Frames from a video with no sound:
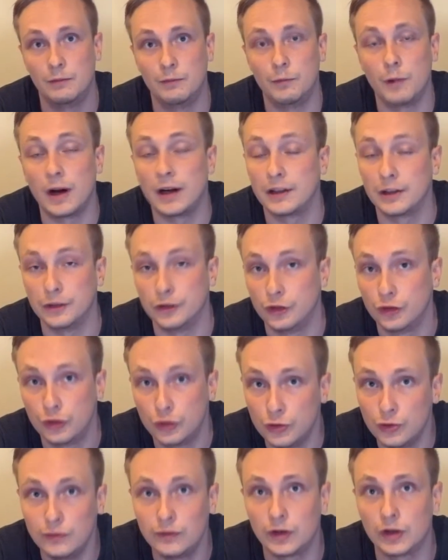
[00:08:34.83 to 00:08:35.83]
Wireless
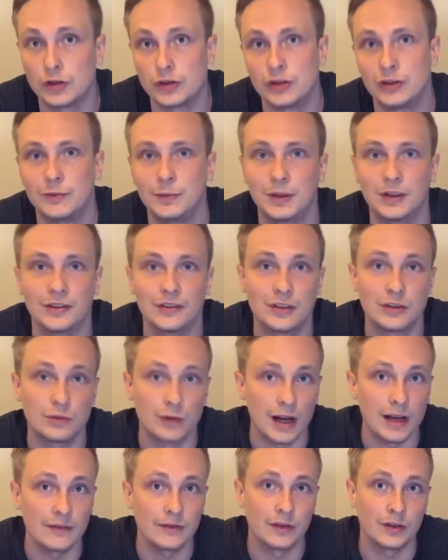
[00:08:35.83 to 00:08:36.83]
2 versions, because the
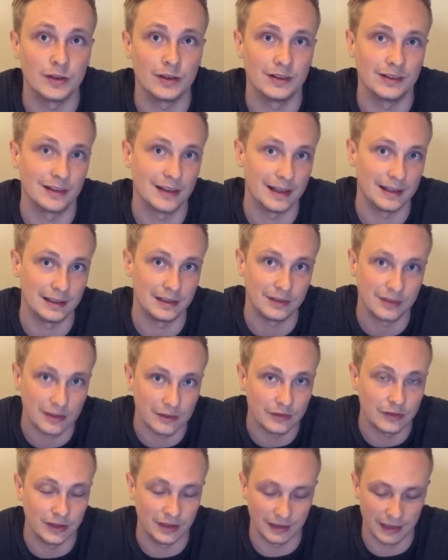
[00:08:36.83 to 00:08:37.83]
driver is slightly
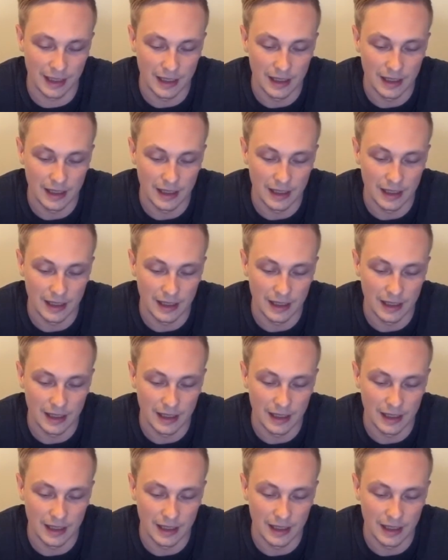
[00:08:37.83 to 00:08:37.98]
different.